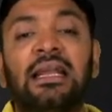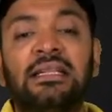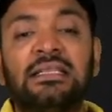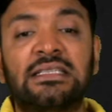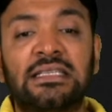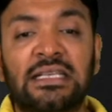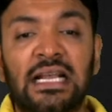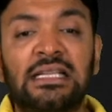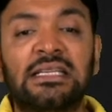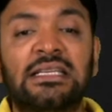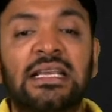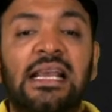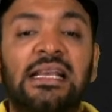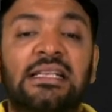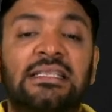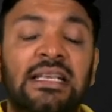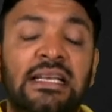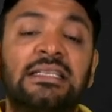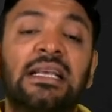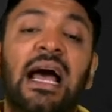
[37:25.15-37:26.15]
In such
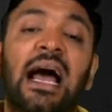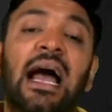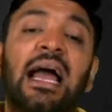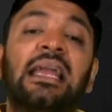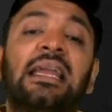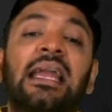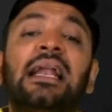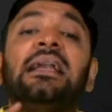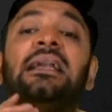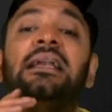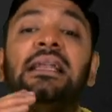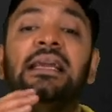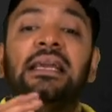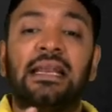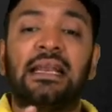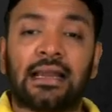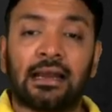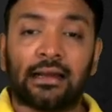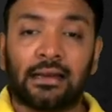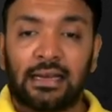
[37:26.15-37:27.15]
cases, I can
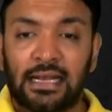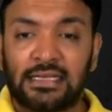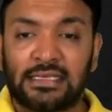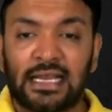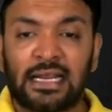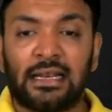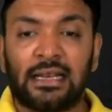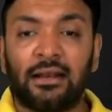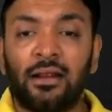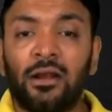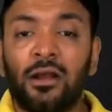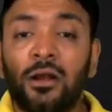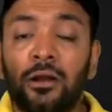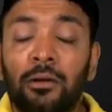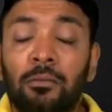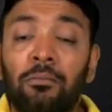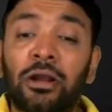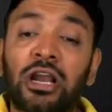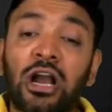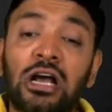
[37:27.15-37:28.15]
derecognize it
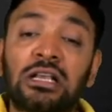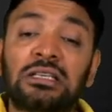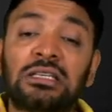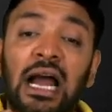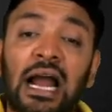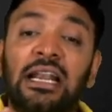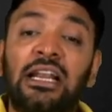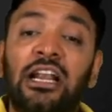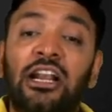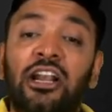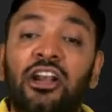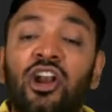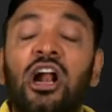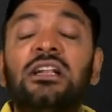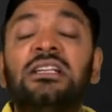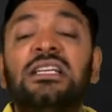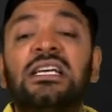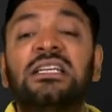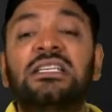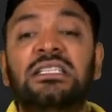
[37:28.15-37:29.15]
because I did
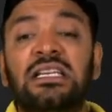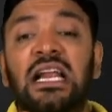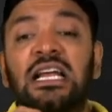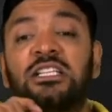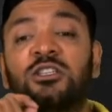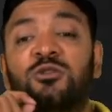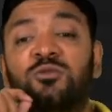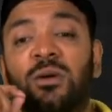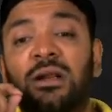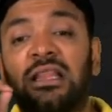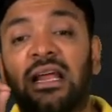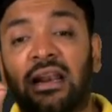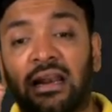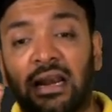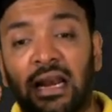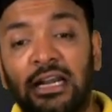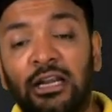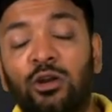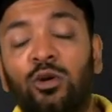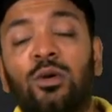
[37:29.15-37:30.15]
not just transfer the
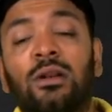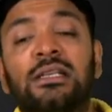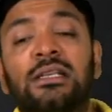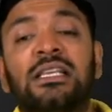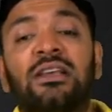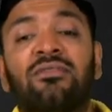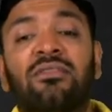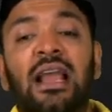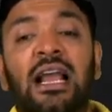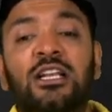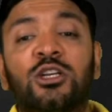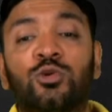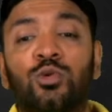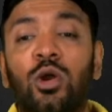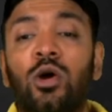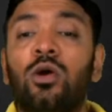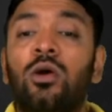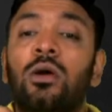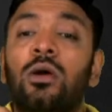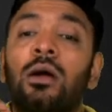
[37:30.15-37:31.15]
right to receive cash
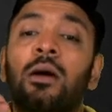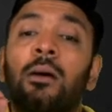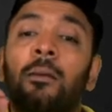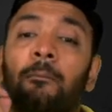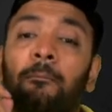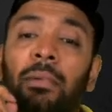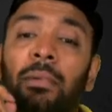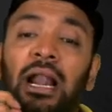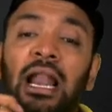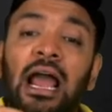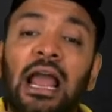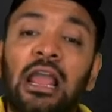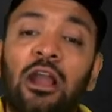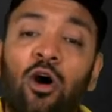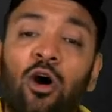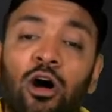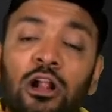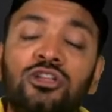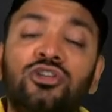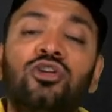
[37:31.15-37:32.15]
flow, but I
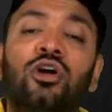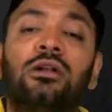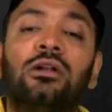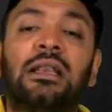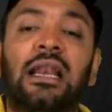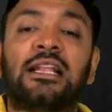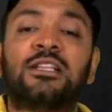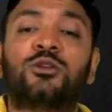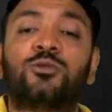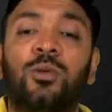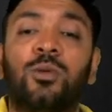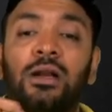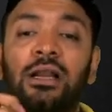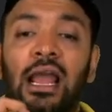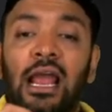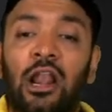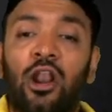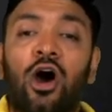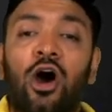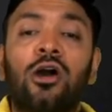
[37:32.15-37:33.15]
also
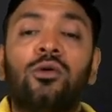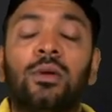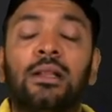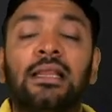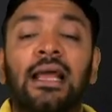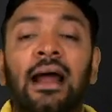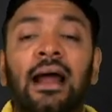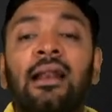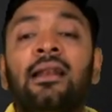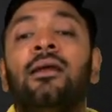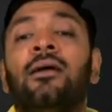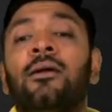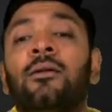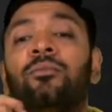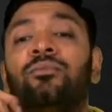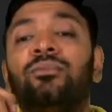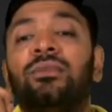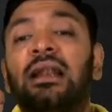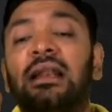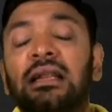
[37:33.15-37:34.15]
transferred along with that
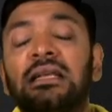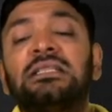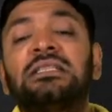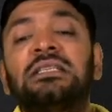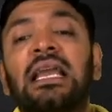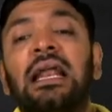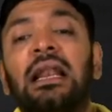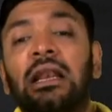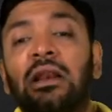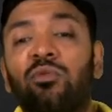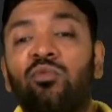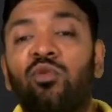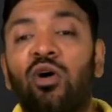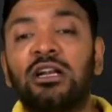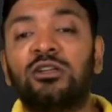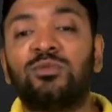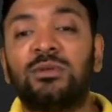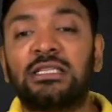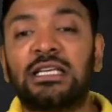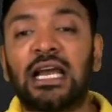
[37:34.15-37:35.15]
the risk and
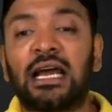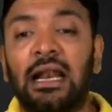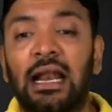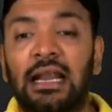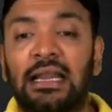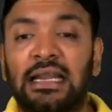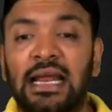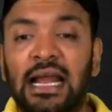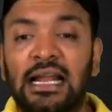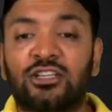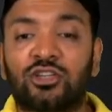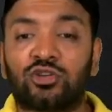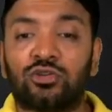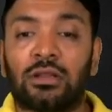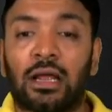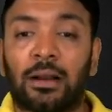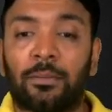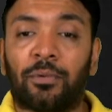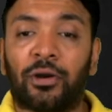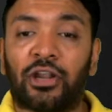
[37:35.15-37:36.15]
rewards which are attached to
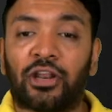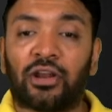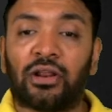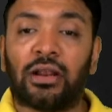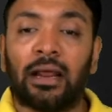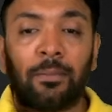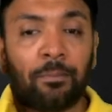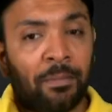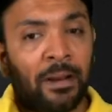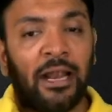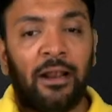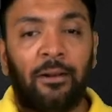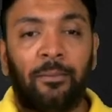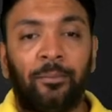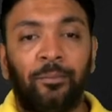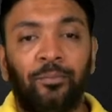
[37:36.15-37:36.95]
that particular bill.